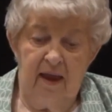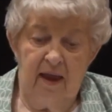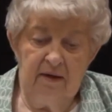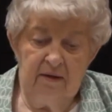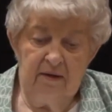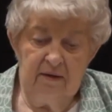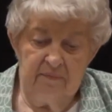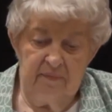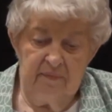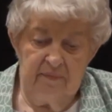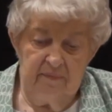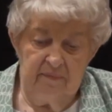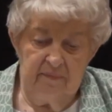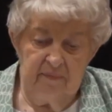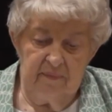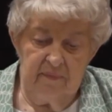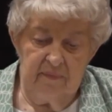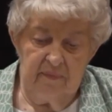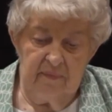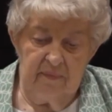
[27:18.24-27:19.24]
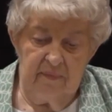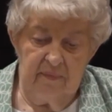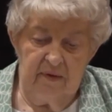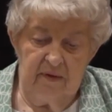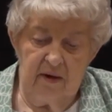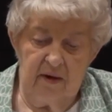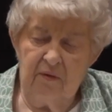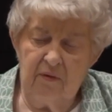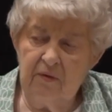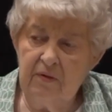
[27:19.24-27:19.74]
And
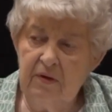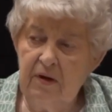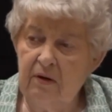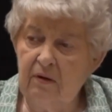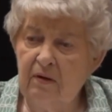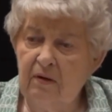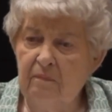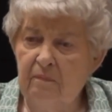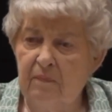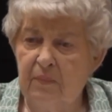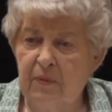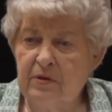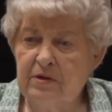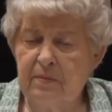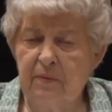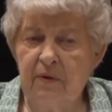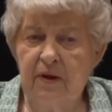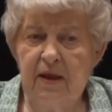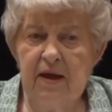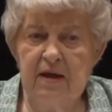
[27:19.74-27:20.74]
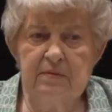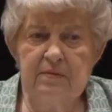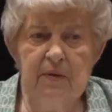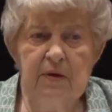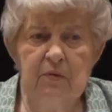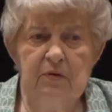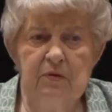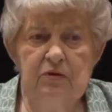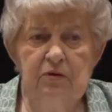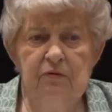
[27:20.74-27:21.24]
another year, the principal
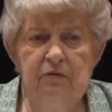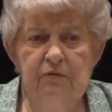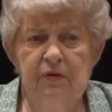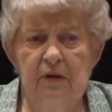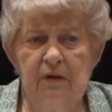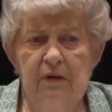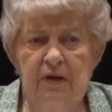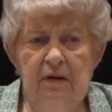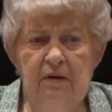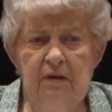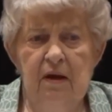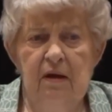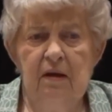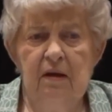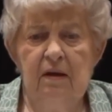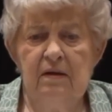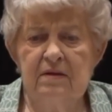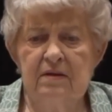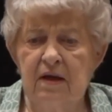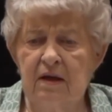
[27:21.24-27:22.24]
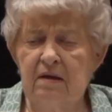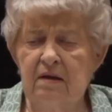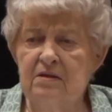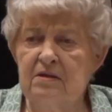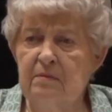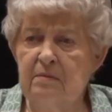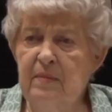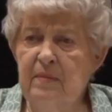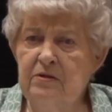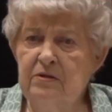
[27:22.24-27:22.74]
asked me, Would you fill in?
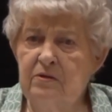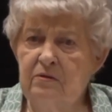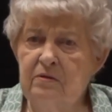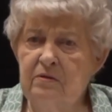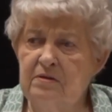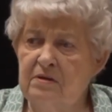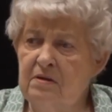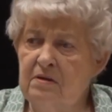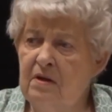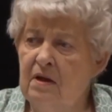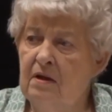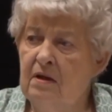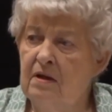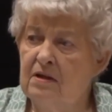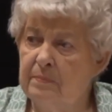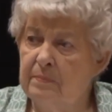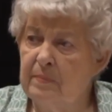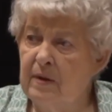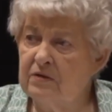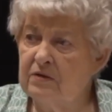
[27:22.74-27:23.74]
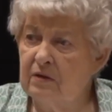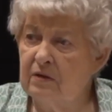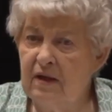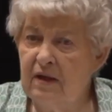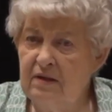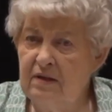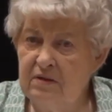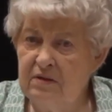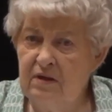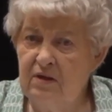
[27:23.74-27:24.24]
second semester as a
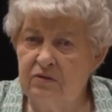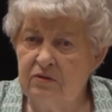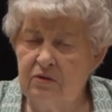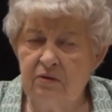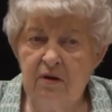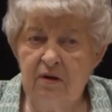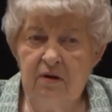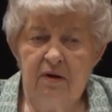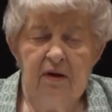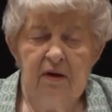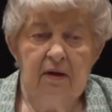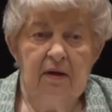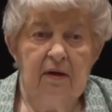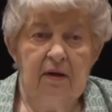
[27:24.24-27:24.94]
special ed teacher.